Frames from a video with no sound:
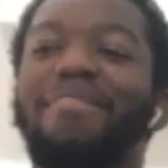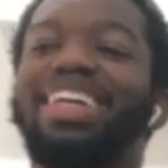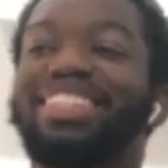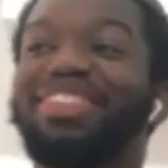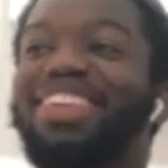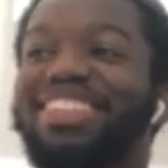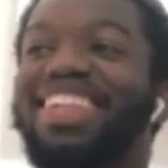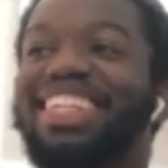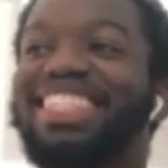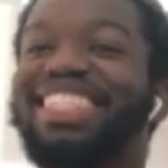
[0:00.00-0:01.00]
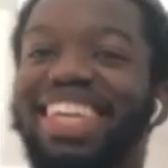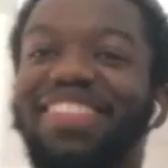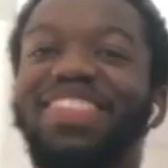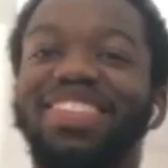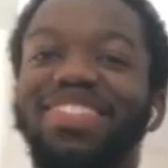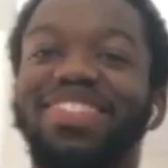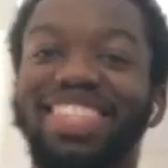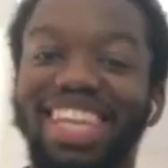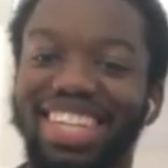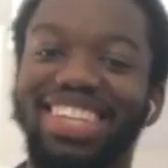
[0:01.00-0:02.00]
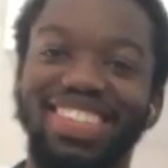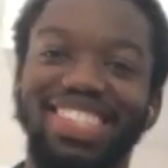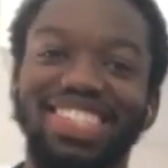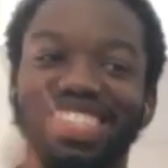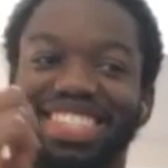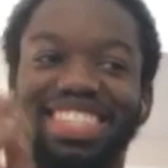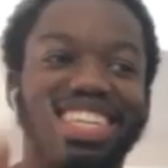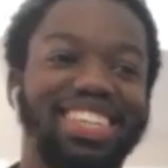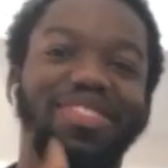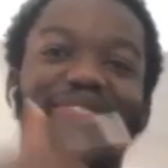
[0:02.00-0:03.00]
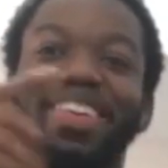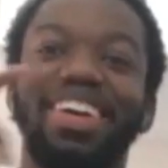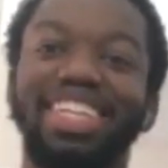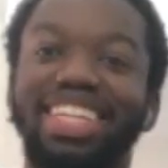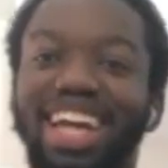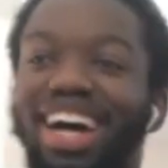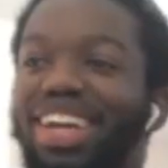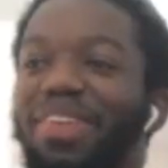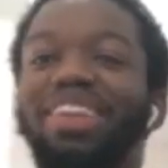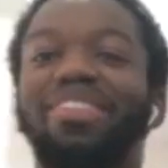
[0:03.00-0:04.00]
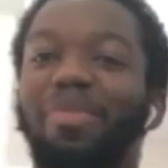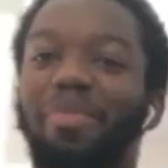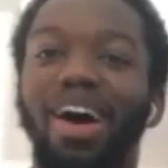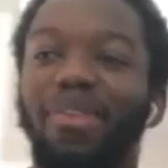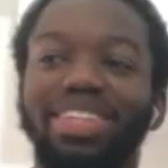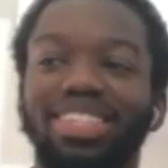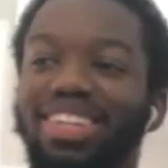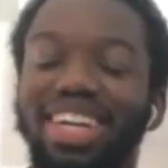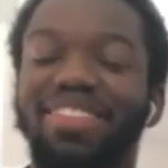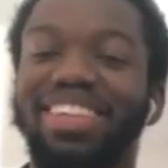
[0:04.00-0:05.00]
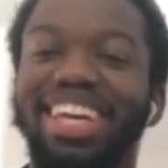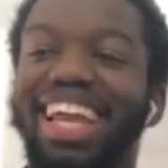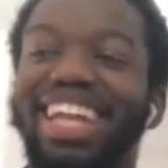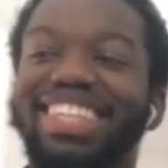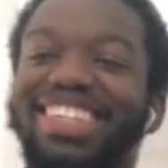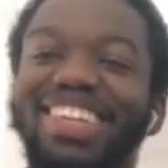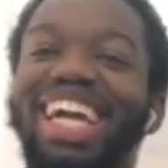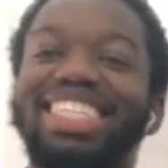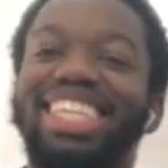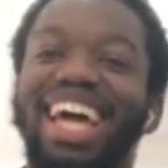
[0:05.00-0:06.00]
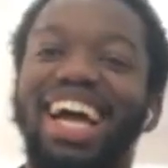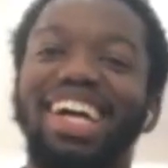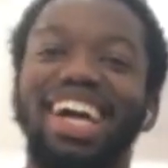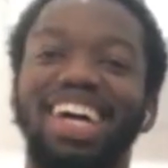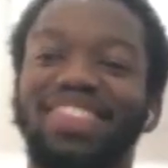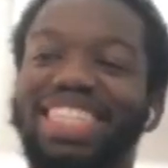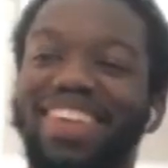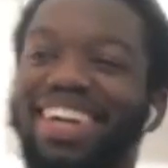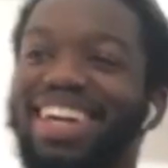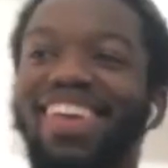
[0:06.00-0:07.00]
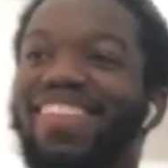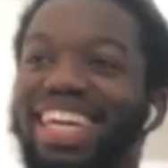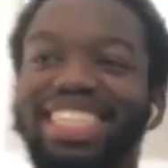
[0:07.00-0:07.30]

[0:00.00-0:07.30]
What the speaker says: actually friends with like the same people. Secondary school, sixth form. Now that we're even apart, we talk every day, and it's crazy. Like, I was thinking about it the other day, it's